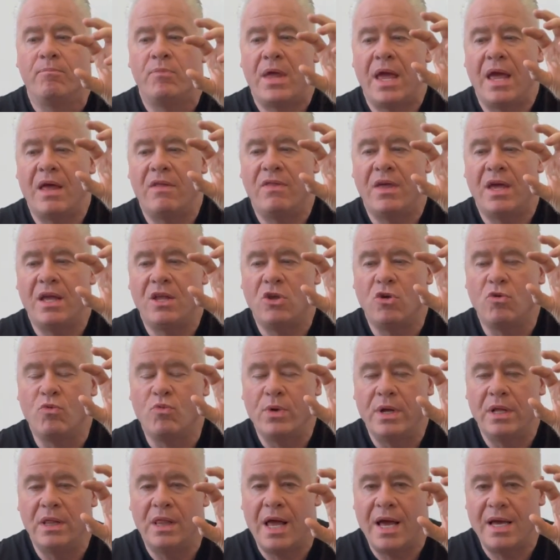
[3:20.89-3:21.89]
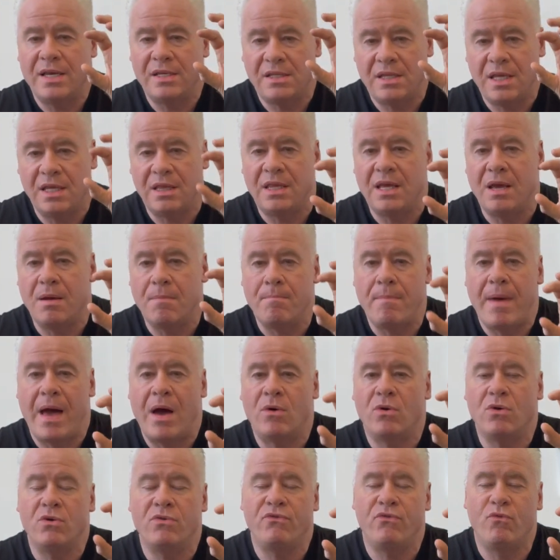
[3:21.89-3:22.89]
And then you realize that the
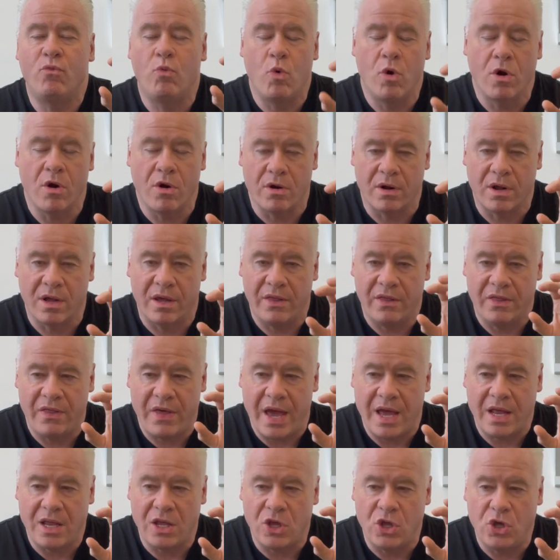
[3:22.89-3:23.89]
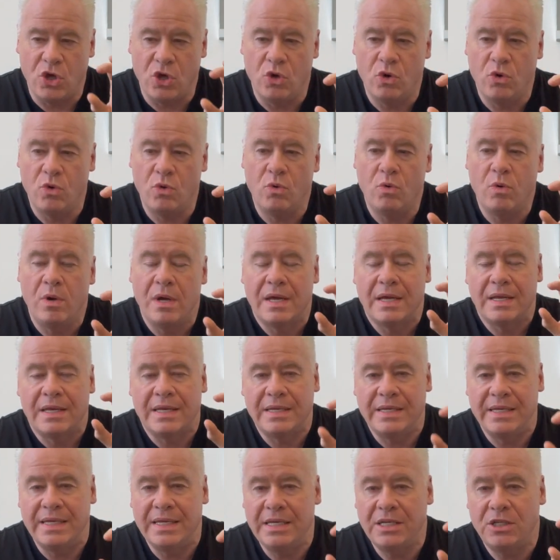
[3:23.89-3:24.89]
amount of work that you
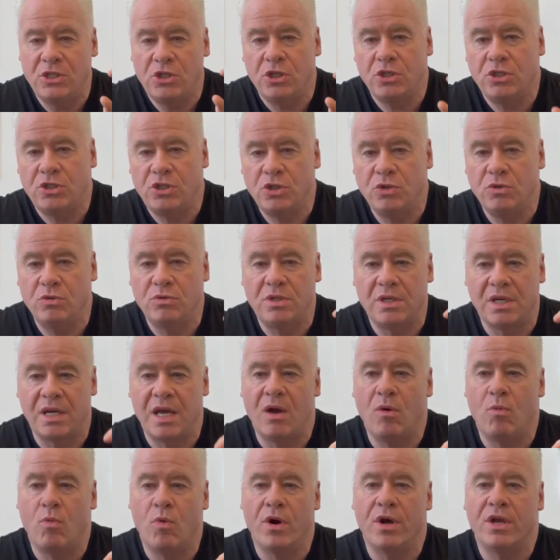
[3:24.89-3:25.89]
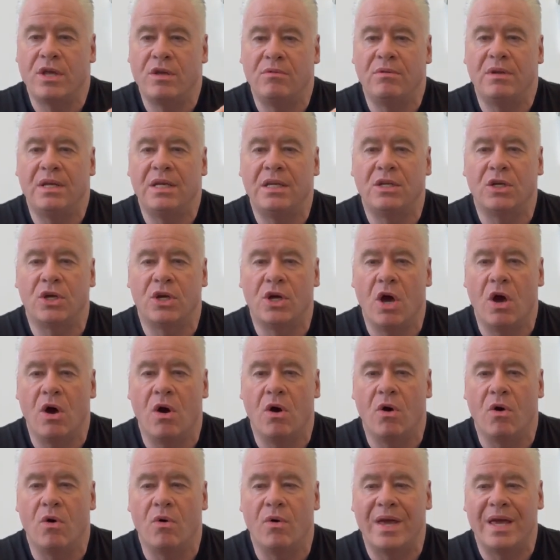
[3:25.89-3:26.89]
need to do to get where you need to
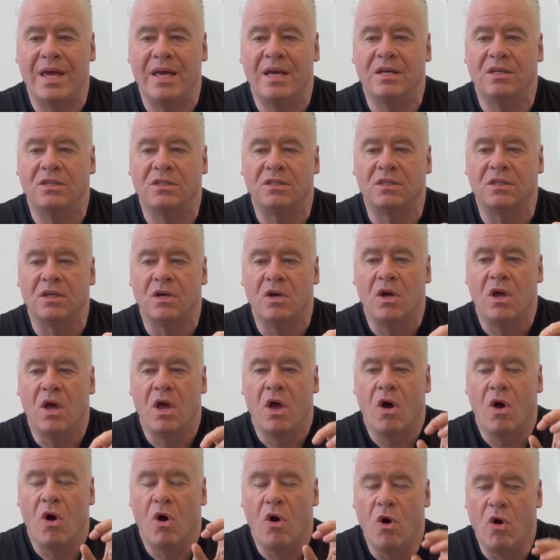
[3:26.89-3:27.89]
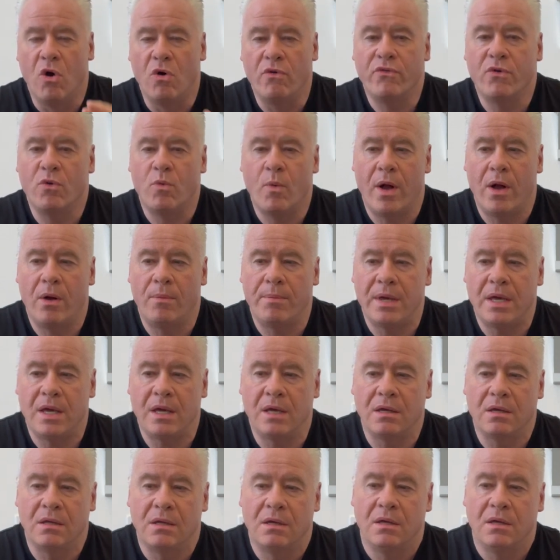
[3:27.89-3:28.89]
go is
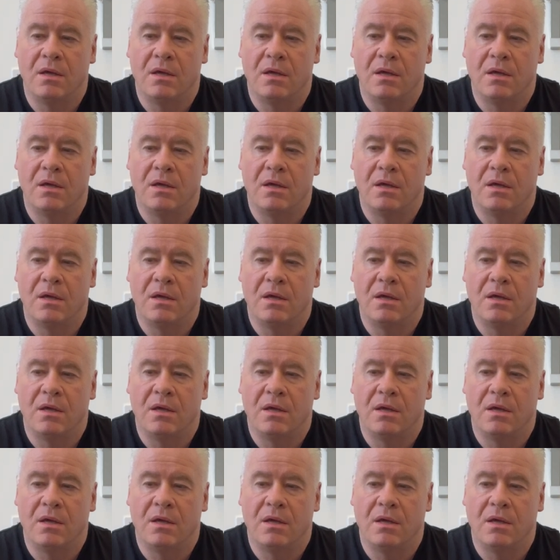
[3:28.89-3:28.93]
overwhelming,